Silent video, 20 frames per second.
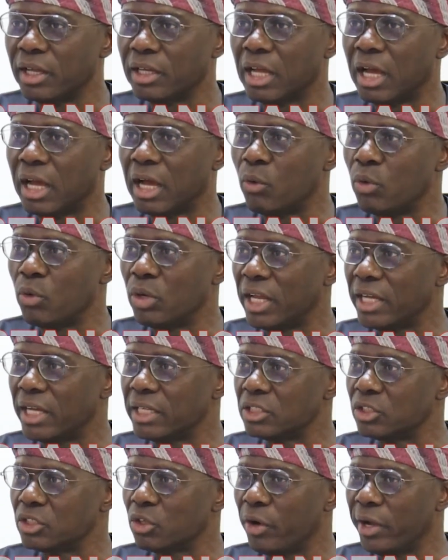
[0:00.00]
Our own land
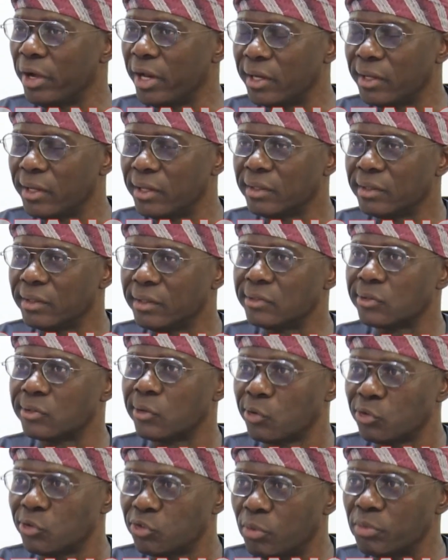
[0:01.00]
is oil, it's
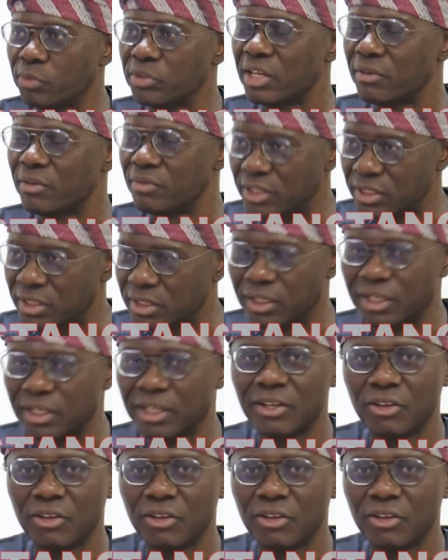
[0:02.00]
customs, is everything.